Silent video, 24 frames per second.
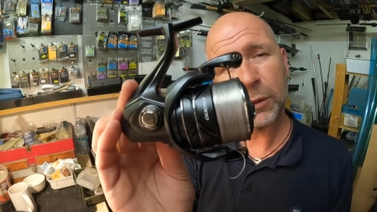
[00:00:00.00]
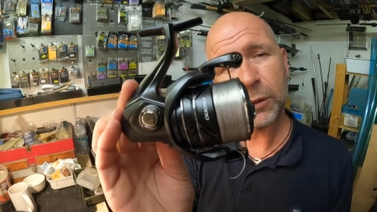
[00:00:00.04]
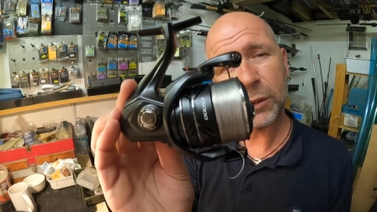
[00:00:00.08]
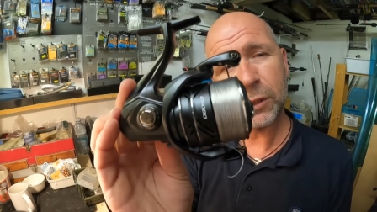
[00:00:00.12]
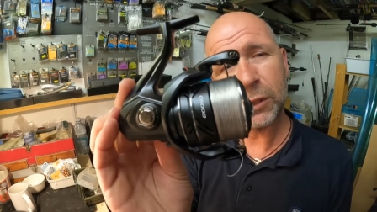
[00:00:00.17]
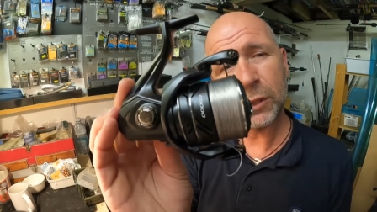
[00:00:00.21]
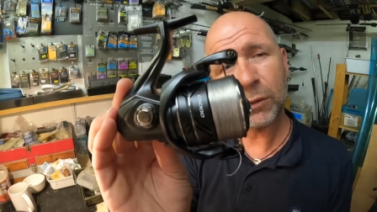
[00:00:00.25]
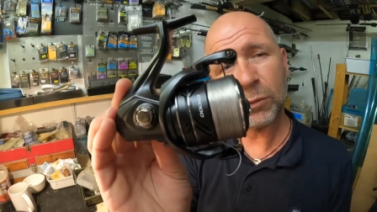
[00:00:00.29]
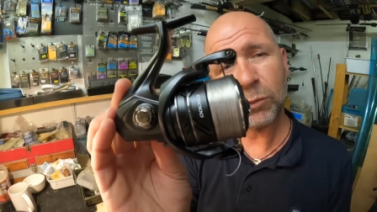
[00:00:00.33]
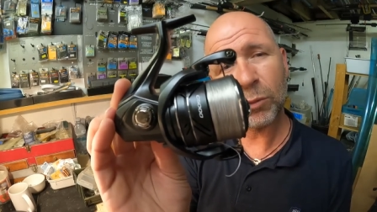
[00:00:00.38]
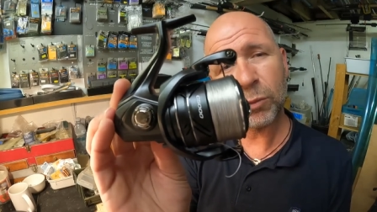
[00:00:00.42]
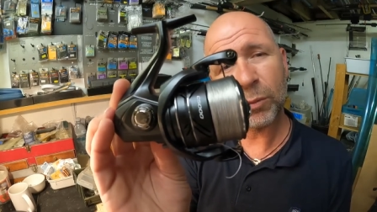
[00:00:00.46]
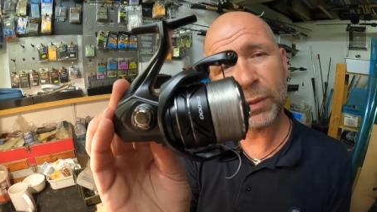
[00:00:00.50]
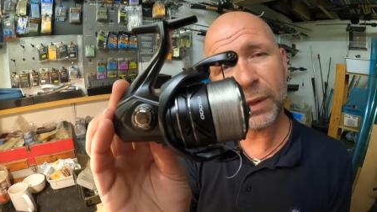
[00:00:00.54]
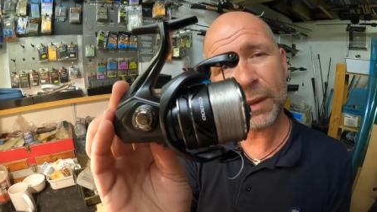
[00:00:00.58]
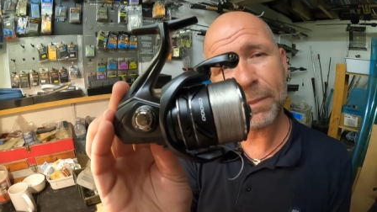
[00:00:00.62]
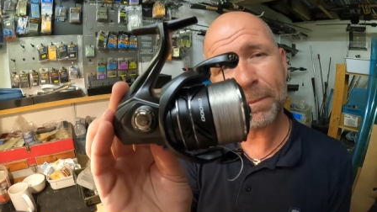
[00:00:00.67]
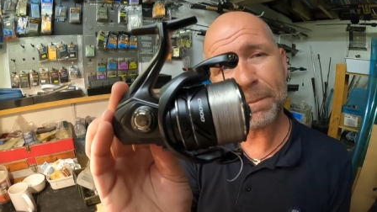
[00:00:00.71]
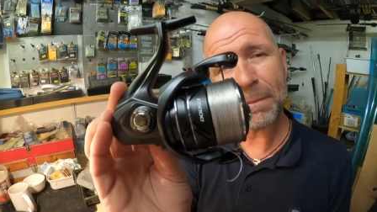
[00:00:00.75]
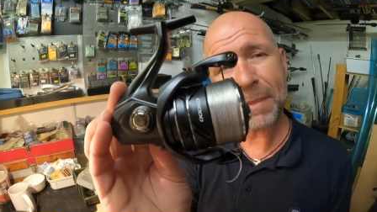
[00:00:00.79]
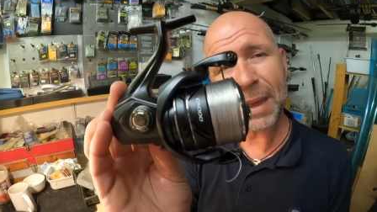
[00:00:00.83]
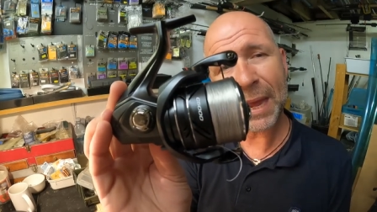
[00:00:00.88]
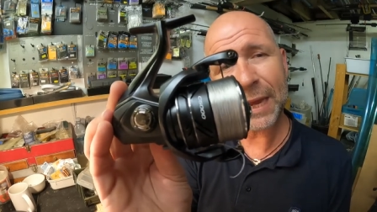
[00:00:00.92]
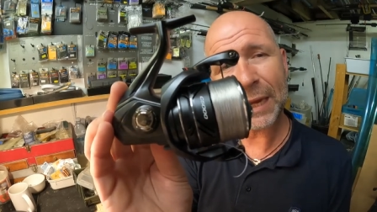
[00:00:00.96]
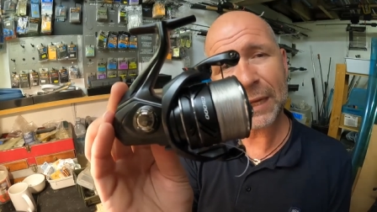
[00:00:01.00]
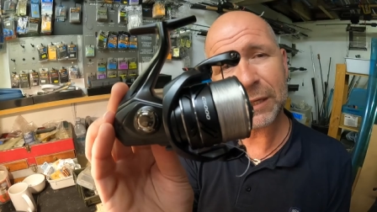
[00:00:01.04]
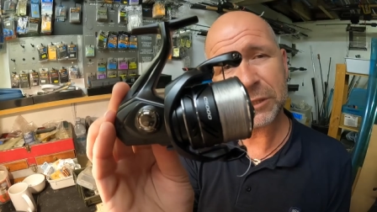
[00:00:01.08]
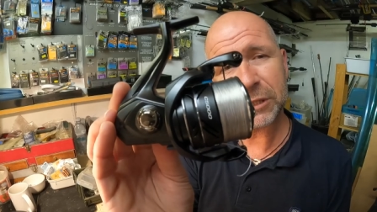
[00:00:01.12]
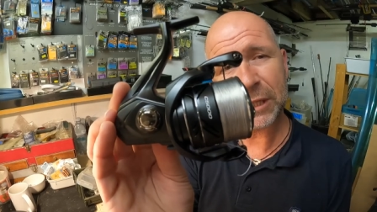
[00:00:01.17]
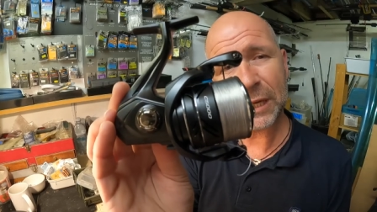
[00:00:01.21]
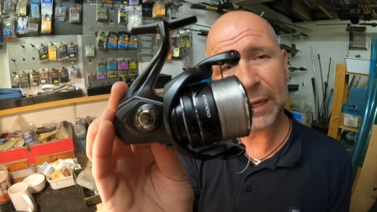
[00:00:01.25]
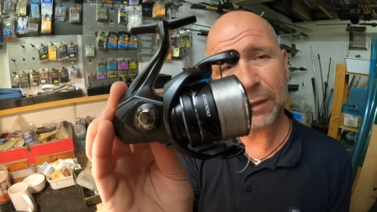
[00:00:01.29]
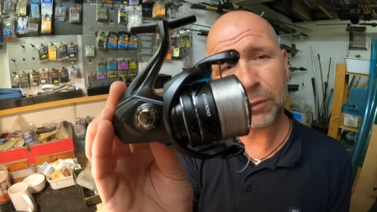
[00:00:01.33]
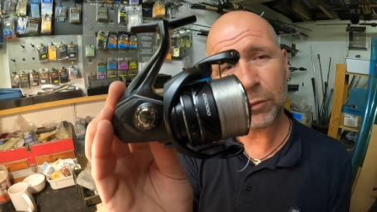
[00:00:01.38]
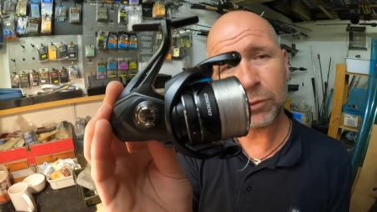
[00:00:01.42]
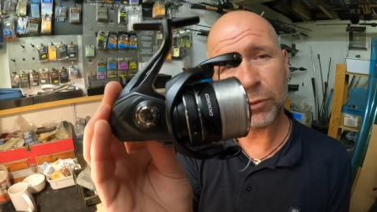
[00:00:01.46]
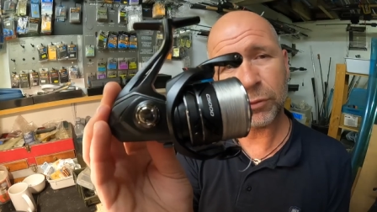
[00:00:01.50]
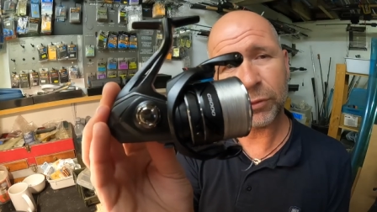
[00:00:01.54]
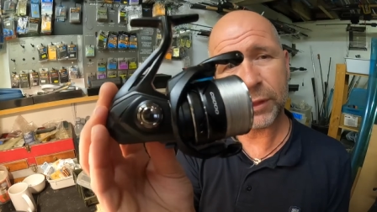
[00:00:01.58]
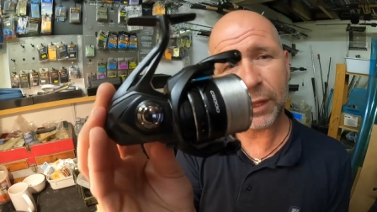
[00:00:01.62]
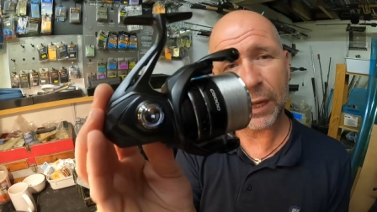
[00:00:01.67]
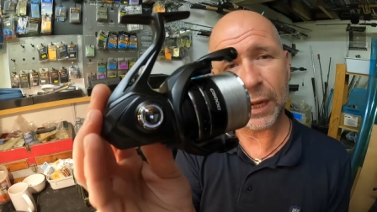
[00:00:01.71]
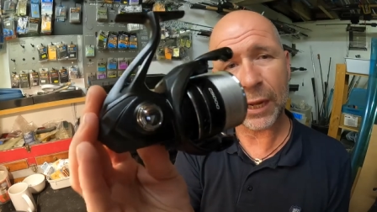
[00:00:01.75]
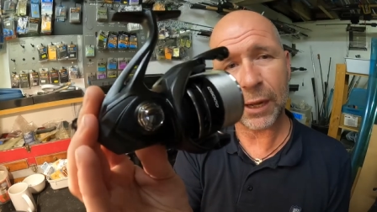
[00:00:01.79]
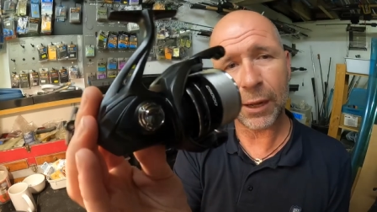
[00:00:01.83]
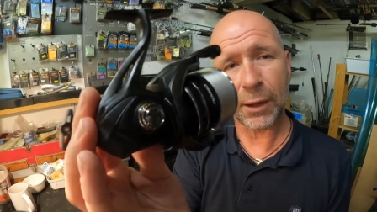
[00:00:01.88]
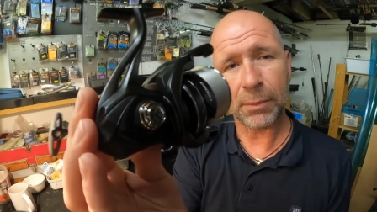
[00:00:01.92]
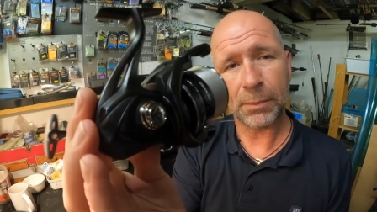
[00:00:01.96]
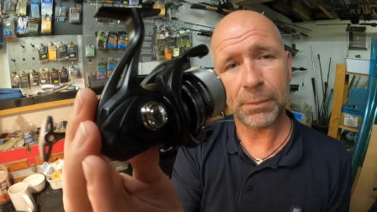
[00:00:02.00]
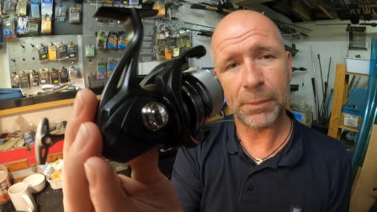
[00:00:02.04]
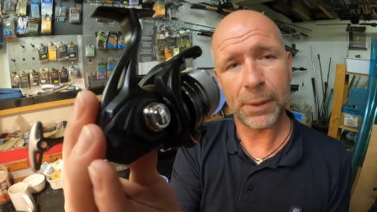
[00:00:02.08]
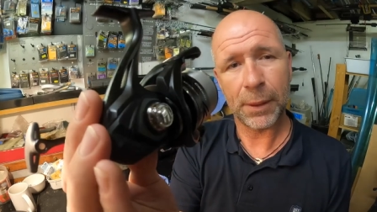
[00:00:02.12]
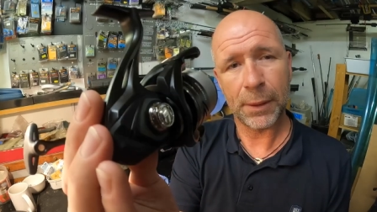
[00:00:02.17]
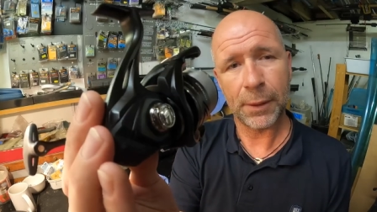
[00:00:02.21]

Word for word: you will be amazed how good they are.